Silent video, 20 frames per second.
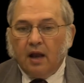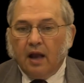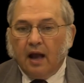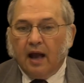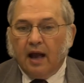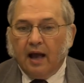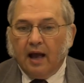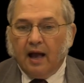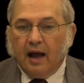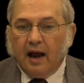
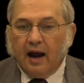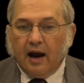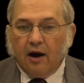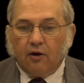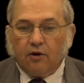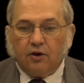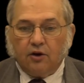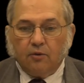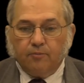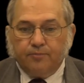
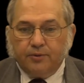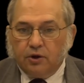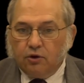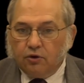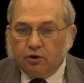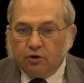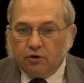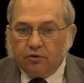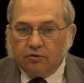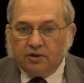Our
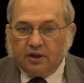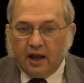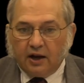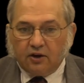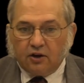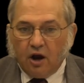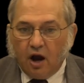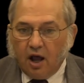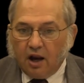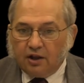computer
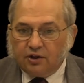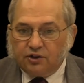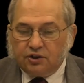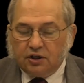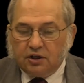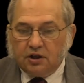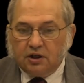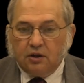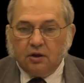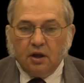
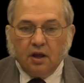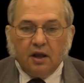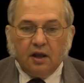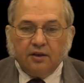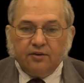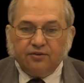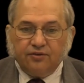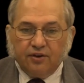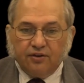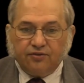technology
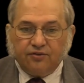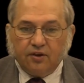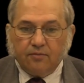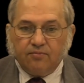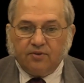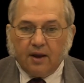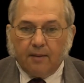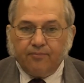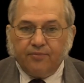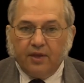
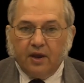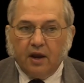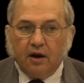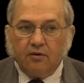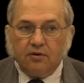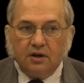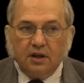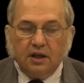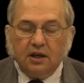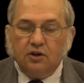systems up
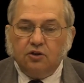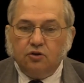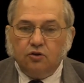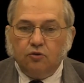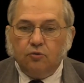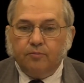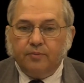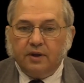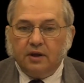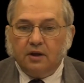there need
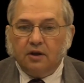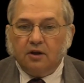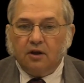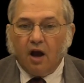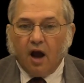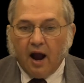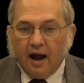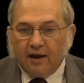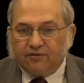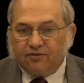to be
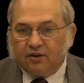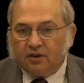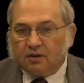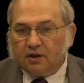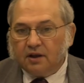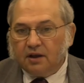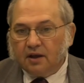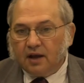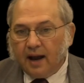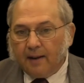
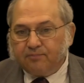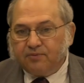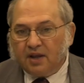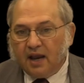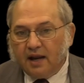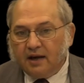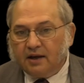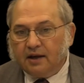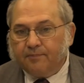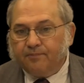constantly
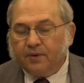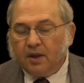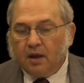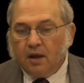updated.